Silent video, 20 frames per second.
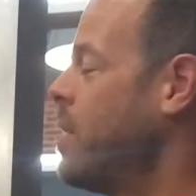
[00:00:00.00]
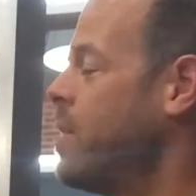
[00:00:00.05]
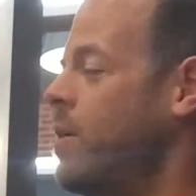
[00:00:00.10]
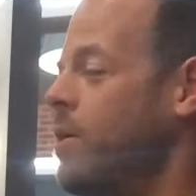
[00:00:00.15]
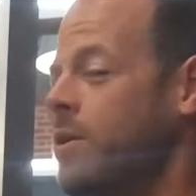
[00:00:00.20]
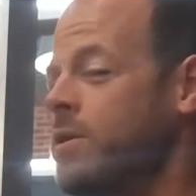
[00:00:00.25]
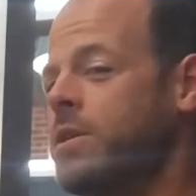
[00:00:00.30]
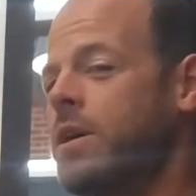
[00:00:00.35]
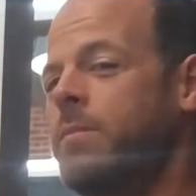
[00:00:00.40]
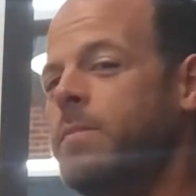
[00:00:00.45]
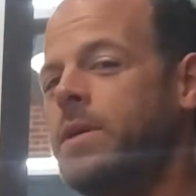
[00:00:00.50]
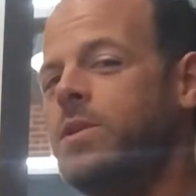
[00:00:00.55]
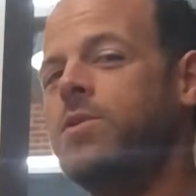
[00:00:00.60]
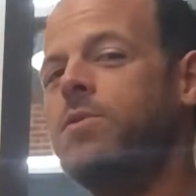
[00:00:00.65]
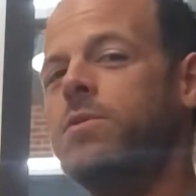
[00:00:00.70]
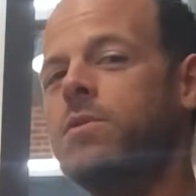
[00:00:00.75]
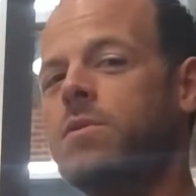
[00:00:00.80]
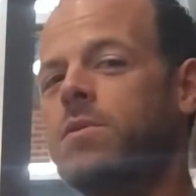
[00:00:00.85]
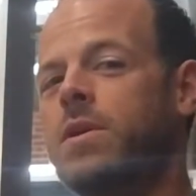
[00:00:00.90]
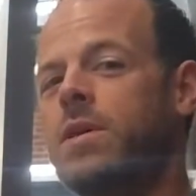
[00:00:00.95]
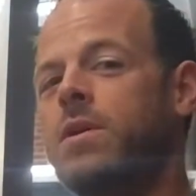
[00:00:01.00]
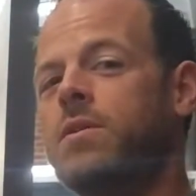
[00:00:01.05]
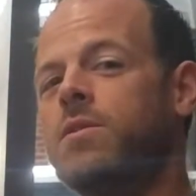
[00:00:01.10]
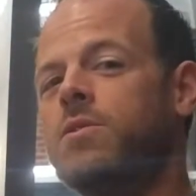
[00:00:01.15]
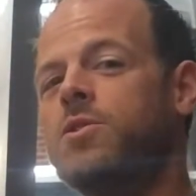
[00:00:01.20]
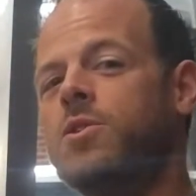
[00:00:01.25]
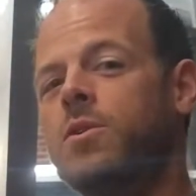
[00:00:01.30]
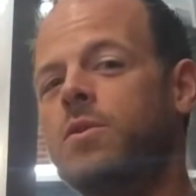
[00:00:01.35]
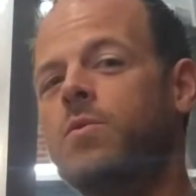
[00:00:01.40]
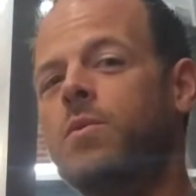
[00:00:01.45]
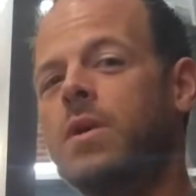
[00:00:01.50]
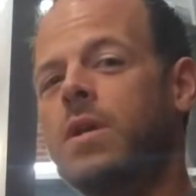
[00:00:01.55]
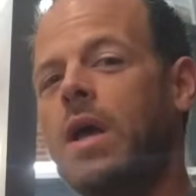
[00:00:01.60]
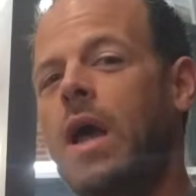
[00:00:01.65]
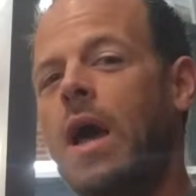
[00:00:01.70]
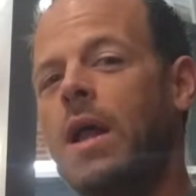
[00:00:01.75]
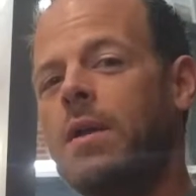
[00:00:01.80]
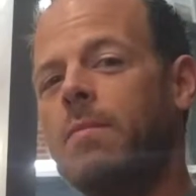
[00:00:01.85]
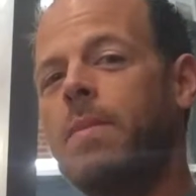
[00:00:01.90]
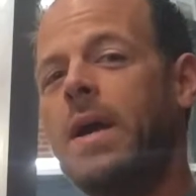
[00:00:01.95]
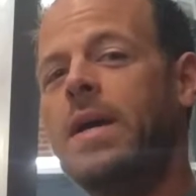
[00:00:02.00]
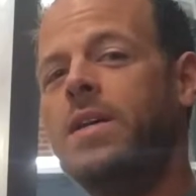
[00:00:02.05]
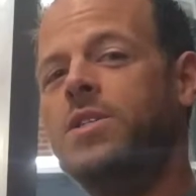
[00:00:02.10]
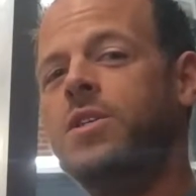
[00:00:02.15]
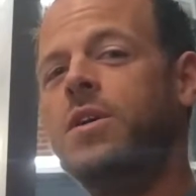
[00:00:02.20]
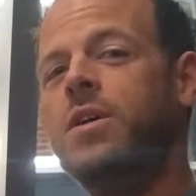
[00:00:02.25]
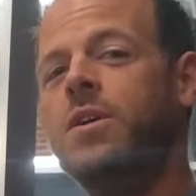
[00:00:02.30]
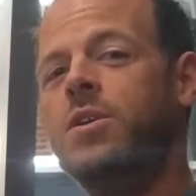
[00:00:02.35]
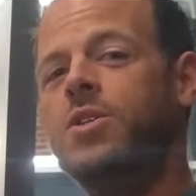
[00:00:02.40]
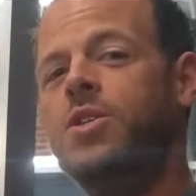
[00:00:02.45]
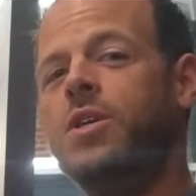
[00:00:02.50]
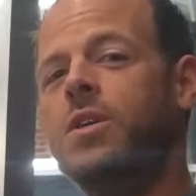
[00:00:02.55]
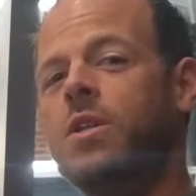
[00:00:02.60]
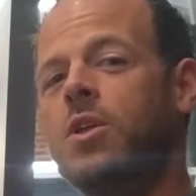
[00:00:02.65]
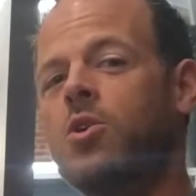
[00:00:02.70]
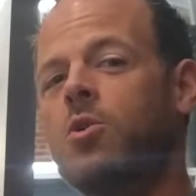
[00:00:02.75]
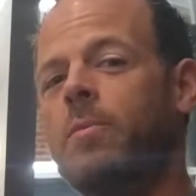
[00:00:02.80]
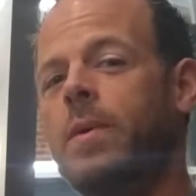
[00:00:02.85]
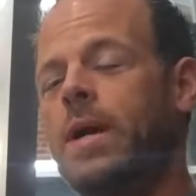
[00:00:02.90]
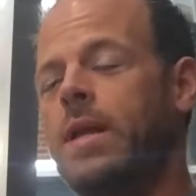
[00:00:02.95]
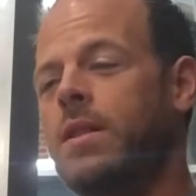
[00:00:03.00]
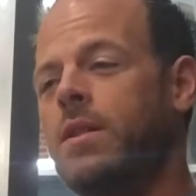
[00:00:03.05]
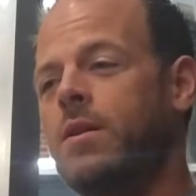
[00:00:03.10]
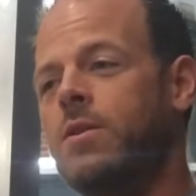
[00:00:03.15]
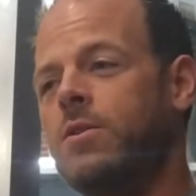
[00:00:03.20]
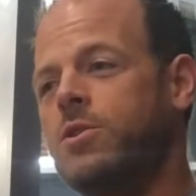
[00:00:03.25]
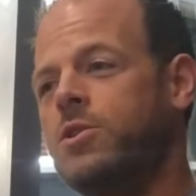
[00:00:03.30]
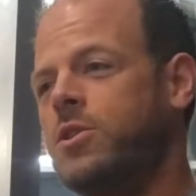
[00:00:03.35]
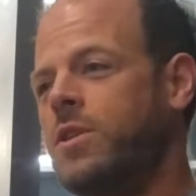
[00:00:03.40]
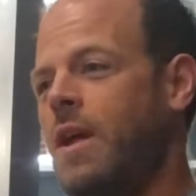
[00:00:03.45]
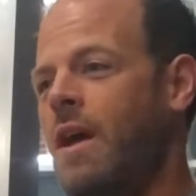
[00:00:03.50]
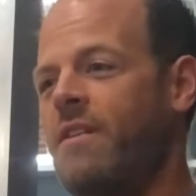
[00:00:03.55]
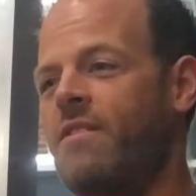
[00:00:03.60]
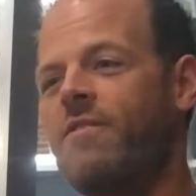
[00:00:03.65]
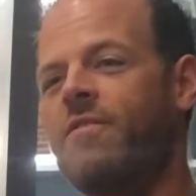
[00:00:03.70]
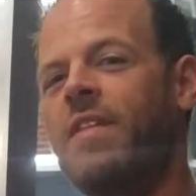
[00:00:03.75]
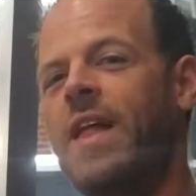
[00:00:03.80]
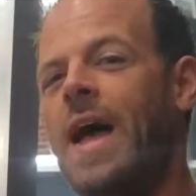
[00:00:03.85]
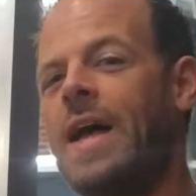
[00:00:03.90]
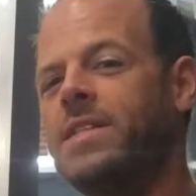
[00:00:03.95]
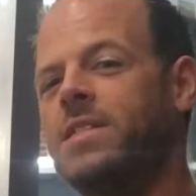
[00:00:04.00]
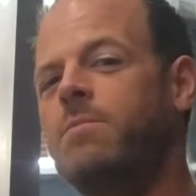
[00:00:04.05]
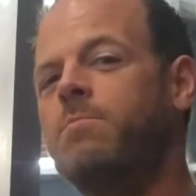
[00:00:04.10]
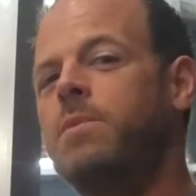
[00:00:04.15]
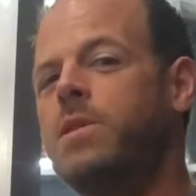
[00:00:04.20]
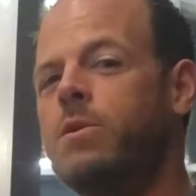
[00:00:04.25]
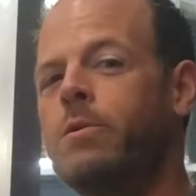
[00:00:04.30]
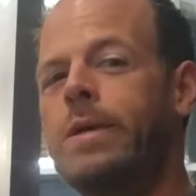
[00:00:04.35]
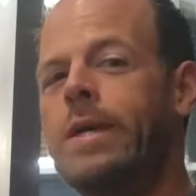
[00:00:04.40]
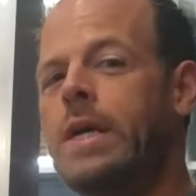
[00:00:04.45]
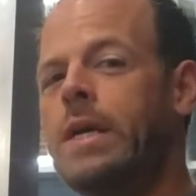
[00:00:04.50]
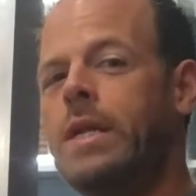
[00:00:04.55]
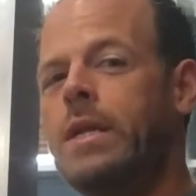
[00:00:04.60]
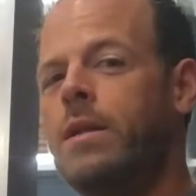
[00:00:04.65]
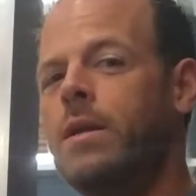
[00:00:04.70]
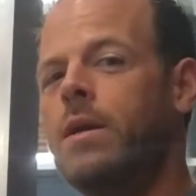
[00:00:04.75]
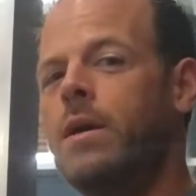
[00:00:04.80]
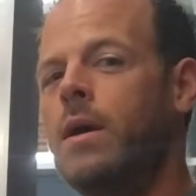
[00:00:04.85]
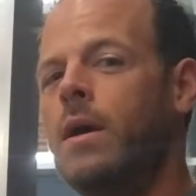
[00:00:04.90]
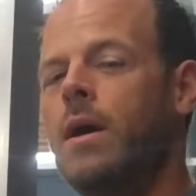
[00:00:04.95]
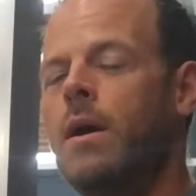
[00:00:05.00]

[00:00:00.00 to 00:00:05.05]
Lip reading: There is going to be two little hills, so you want to kind of pace your energy a little bit. There's nice flats in between.